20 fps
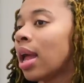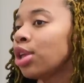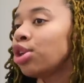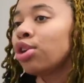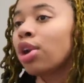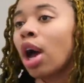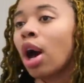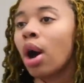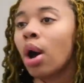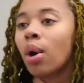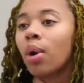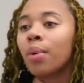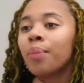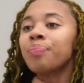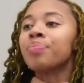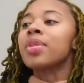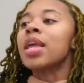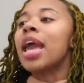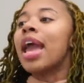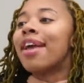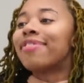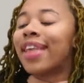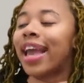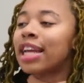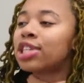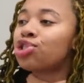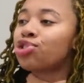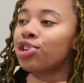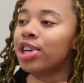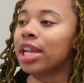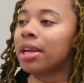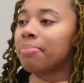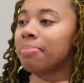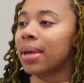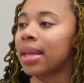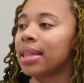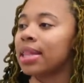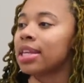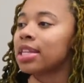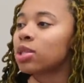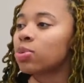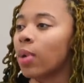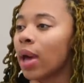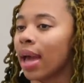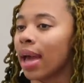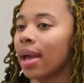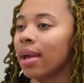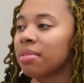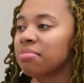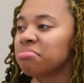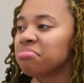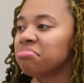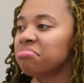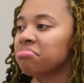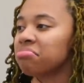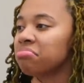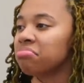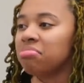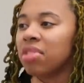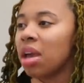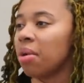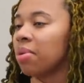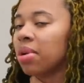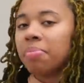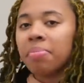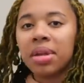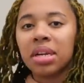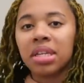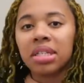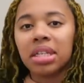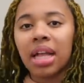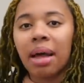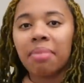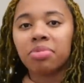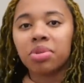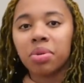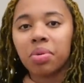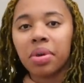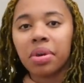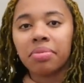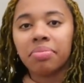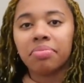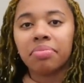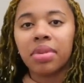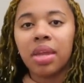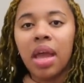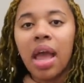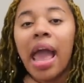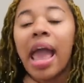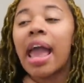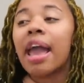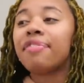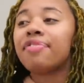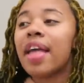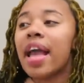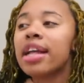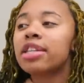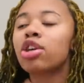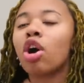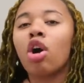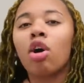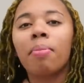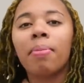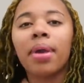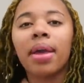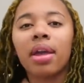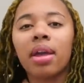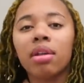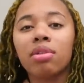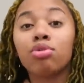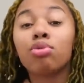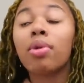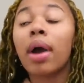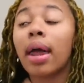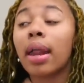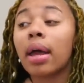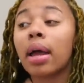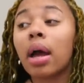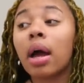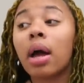you know, if they treated men this way, it would have been a stop to it. If they told men, you gotta